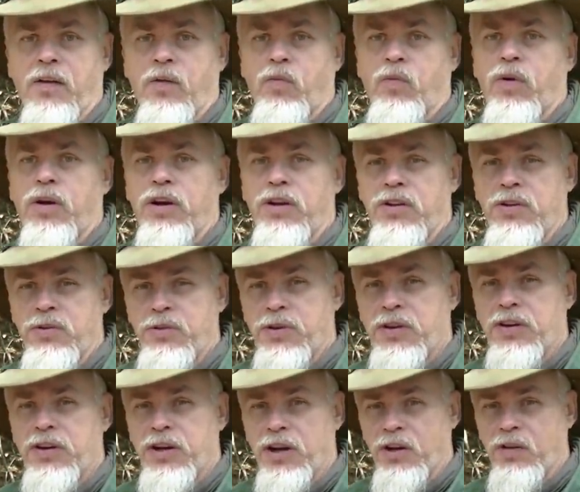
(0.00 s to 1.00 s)
When you
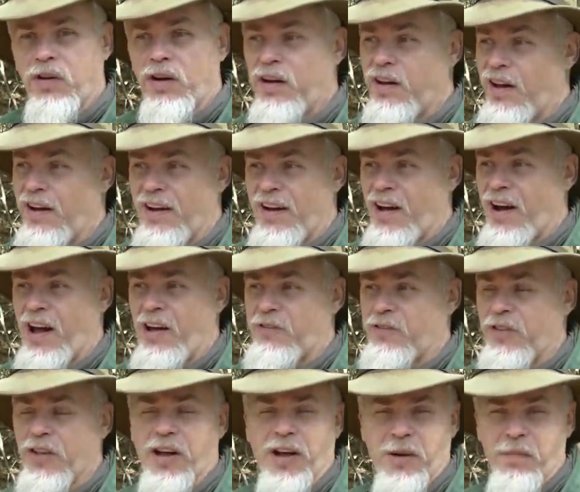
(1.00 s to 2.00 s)
could do it and not have
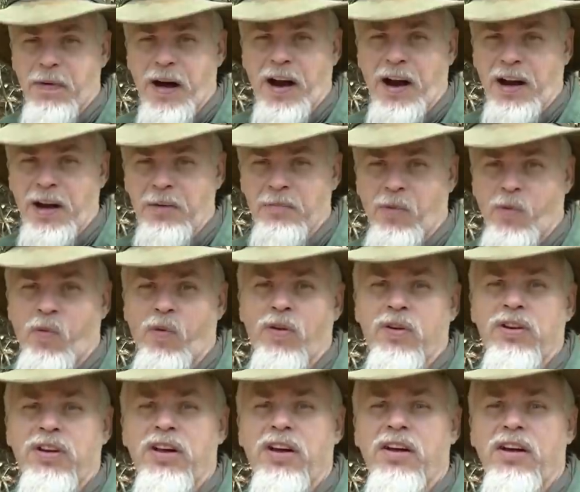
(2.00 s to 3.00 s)
to think about it
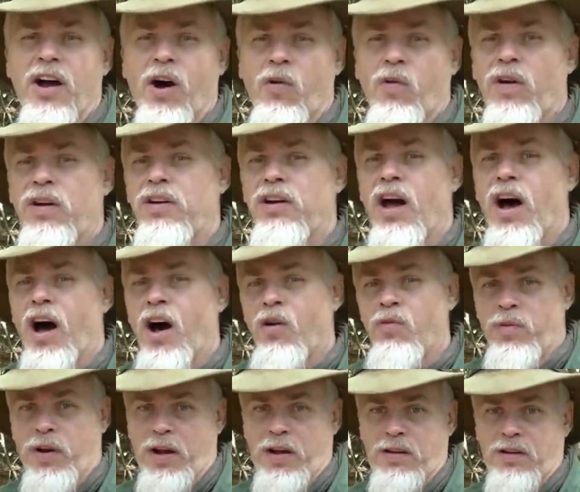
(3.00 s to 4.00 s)
anymore, you know it, you
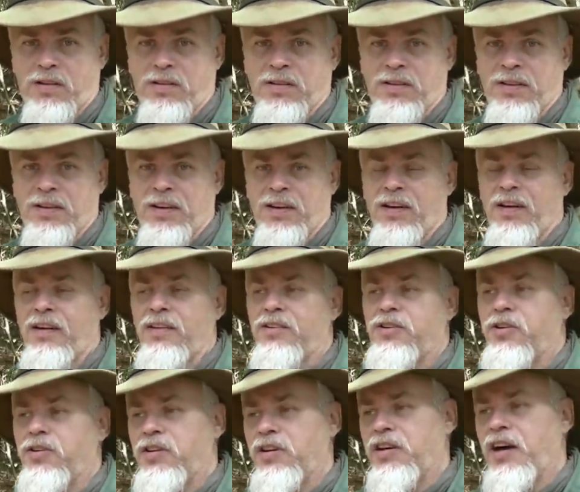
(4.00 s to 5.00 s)
own it.
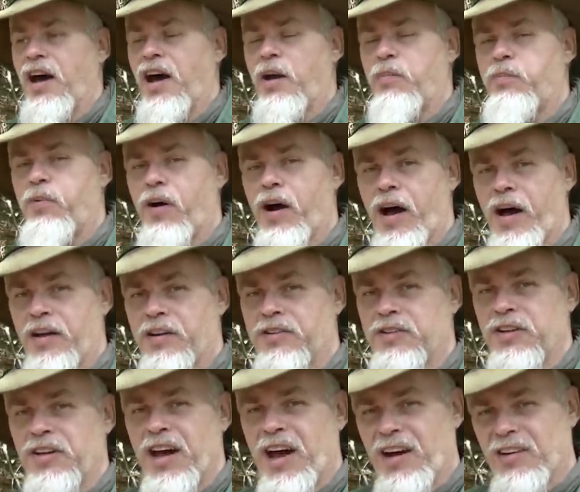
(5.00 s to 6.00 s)
So you gotta
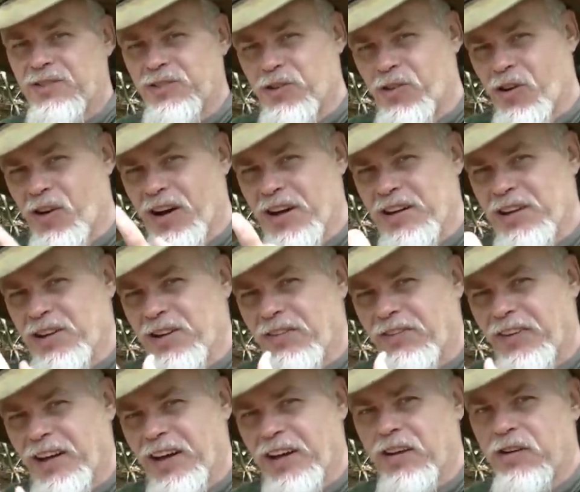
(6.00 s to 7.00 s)
practice it. You gotta train your
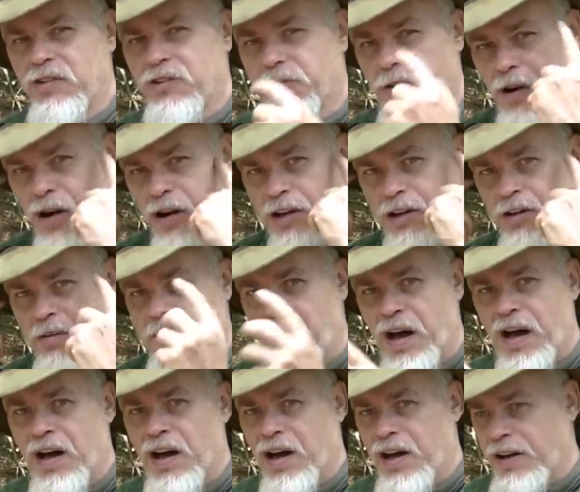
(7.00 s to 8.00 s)
fingers, train your
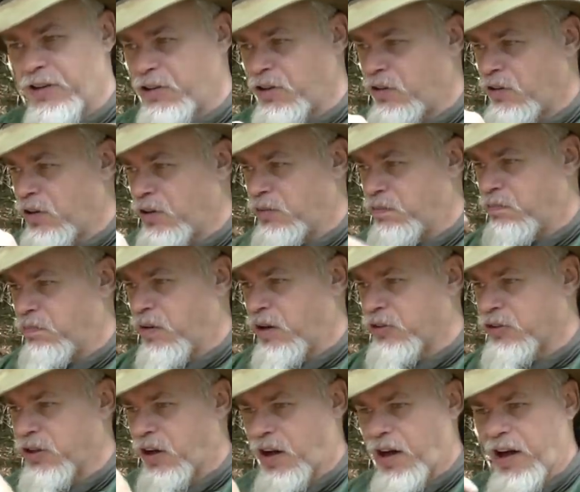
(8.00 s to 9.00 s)
mind to this
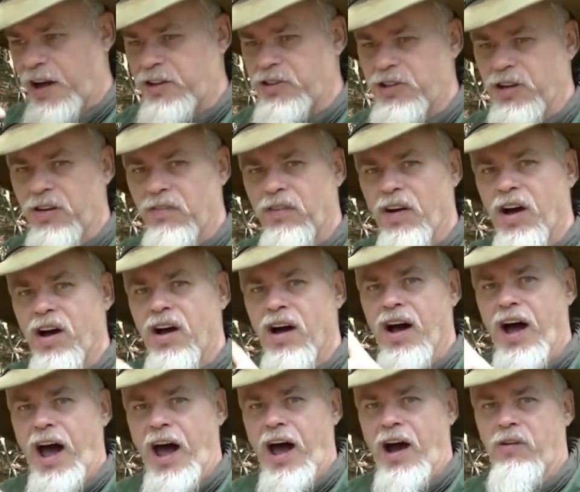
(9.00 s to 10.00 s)
muscle action of
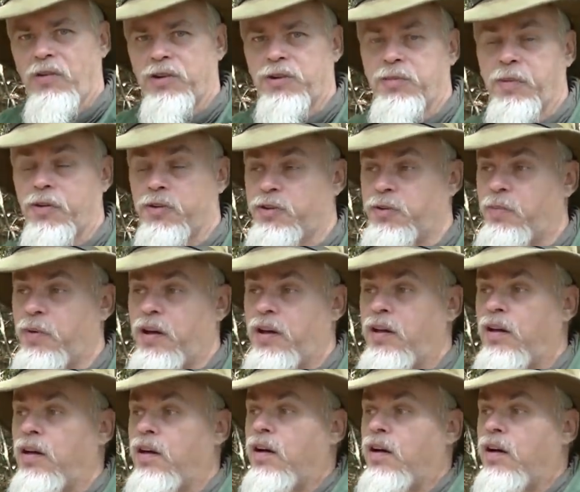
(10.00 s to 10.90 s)
how it's supposed to be.